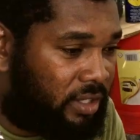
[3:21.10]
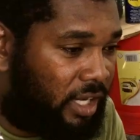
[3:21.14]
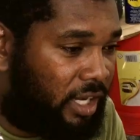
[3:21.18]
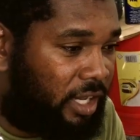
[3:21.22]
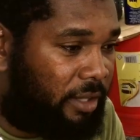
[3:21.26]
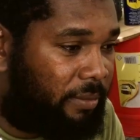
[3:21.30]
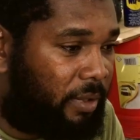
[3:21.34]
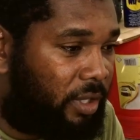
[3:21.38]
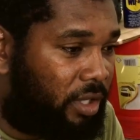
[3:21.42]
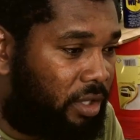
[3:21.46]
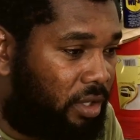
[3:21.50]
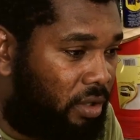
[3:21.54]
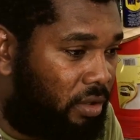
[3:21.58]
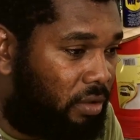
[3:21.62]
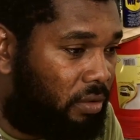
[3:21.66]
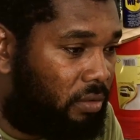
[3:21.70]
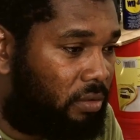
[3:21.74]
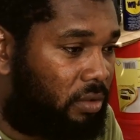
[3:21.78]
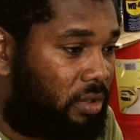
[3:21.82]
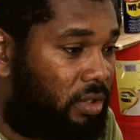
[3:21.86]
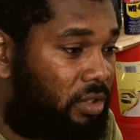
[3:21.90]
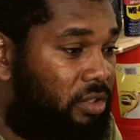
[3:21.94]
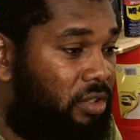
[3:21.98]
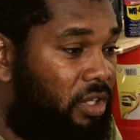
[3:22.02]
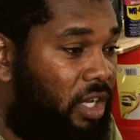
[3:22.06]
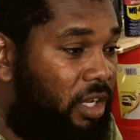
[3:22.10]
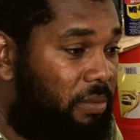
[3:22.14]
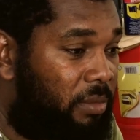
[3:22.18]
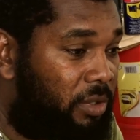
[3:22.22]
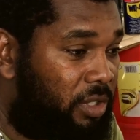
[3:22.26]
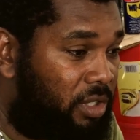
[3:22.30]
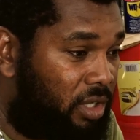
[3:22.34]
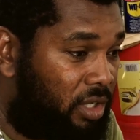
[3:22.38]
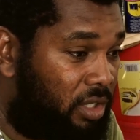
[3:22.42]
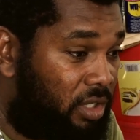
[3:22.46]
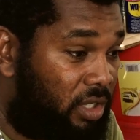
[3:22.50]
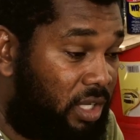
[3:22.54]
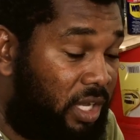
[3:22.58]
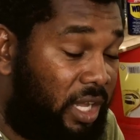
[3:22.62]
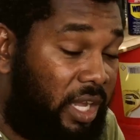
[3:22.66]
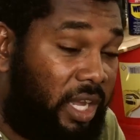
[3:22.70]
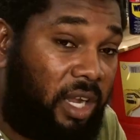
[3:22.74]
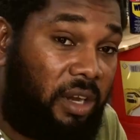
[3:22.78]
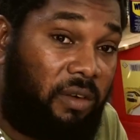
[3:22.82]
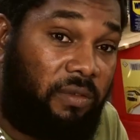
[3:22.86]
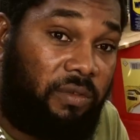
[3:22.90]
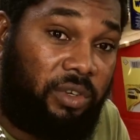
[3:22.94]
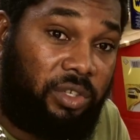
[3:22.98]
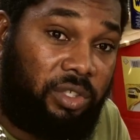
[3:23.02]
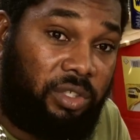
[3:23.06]
telling me, yo, this transmission thing I
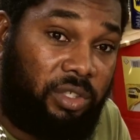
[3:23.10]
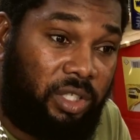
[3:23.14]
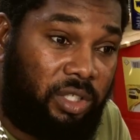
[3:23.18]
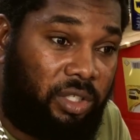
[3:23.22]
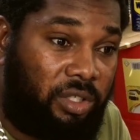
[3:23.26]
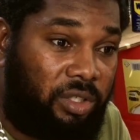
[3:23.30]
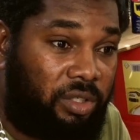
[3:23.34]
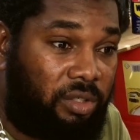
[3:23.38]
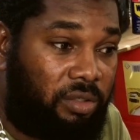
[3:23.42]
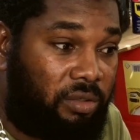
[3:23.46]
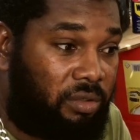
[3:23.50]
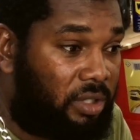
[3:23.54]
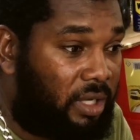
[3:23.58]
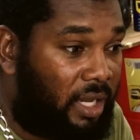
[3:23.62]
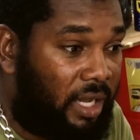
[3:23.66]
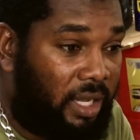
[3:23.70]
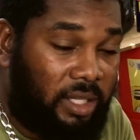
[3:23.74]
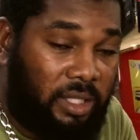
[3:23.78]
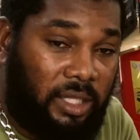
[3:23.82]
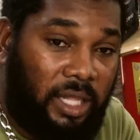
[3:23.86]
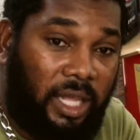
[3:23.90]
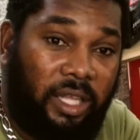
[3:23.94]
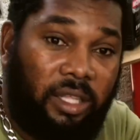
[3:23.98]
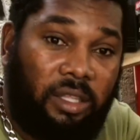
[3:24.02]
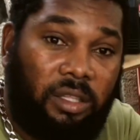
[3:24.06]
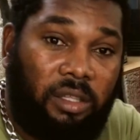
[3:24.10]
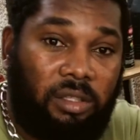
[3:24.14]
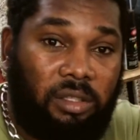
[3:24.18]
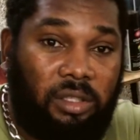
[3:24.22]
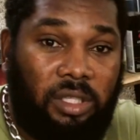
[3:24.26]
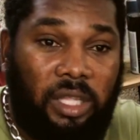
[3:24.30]
can frustrate you. That is not